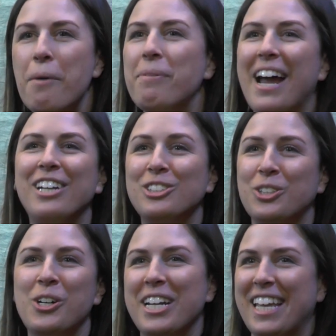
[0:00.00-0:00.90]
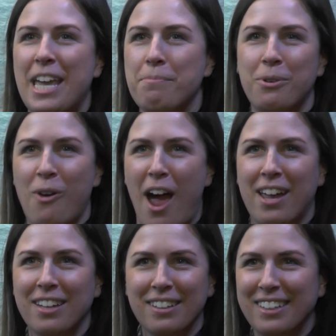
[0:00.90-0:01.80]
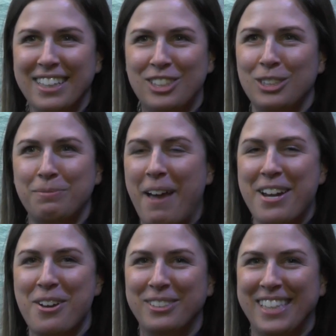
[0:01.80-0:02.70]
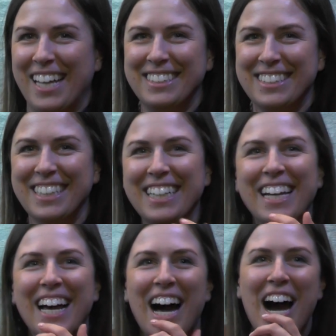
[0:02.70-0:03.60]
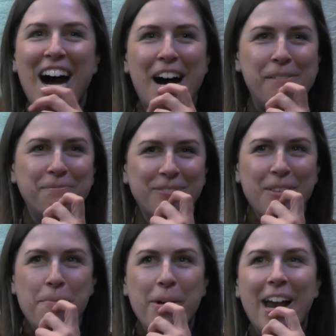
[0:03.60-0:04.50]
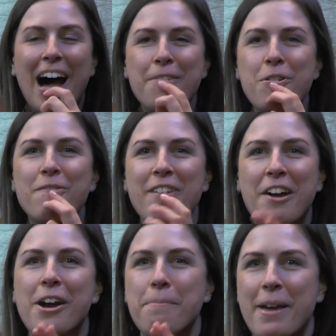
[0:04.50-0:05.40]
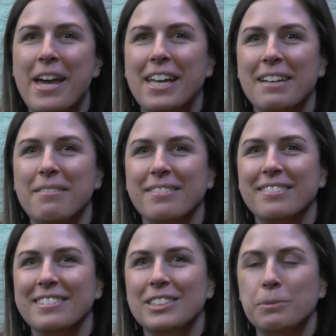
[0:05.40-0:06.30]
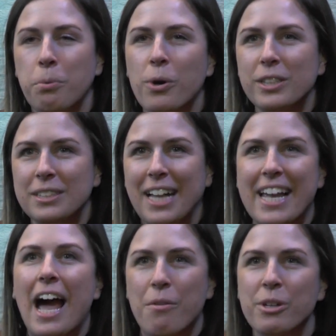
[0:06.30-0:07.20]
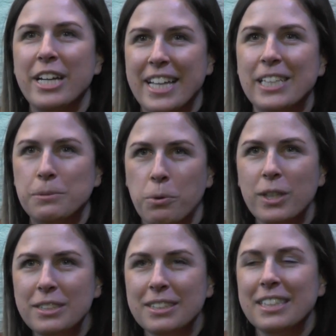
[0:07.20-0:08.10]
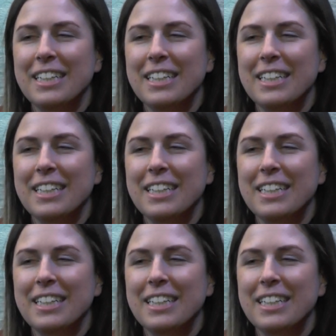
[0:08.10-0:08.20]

But I just couldn't keep Greg. It just made no sense. But I'm a very big sport, like I really like sports.